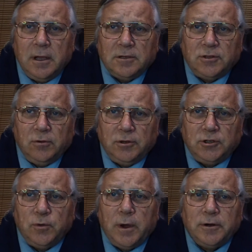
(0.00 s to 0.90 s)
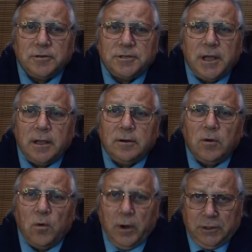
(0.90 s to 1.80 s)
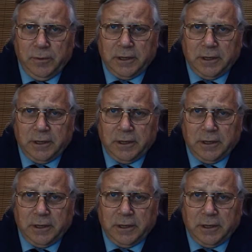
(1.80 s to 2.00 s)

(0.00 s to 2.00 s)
so that you understand what to